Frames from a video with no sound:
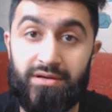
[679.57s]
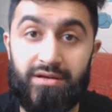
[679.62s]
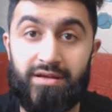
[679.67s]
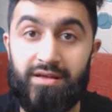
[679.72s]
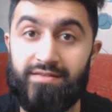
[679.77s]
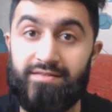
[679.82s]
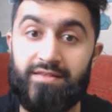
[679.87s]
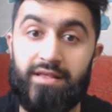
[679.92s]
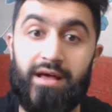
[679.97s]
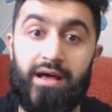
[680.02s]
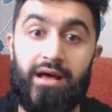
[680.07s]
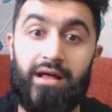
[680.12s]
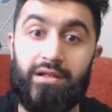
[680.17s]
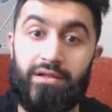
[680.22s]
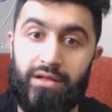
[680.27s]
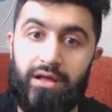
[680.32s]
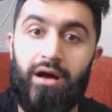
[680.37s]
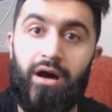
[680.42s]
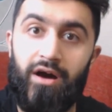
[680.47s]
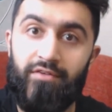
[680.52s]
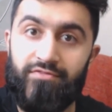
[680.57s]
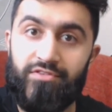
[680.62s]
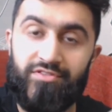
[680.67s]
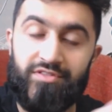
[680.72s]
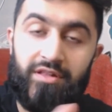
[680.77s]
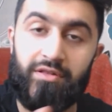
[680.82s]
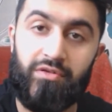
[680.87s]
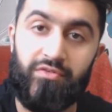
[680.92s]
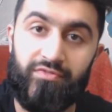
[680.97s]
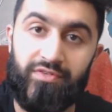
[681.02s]
because uh,
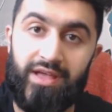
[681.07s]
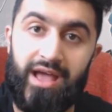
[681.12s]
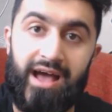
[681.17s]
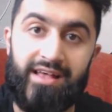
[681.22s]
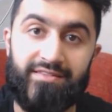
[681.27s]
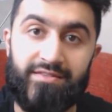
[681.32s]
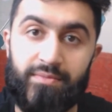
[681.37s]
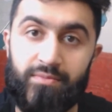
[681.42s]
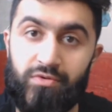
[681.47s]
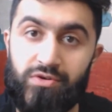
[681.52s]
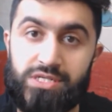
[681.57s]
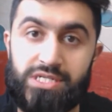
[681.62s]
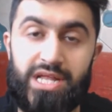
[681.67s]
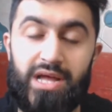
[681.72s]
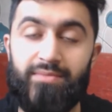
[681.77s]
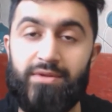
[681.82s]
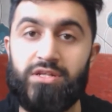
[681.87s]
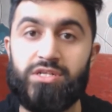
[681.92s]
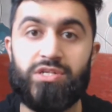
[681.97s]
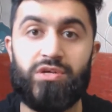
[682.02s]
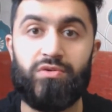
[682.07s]
obviously Luffy has the more stamina.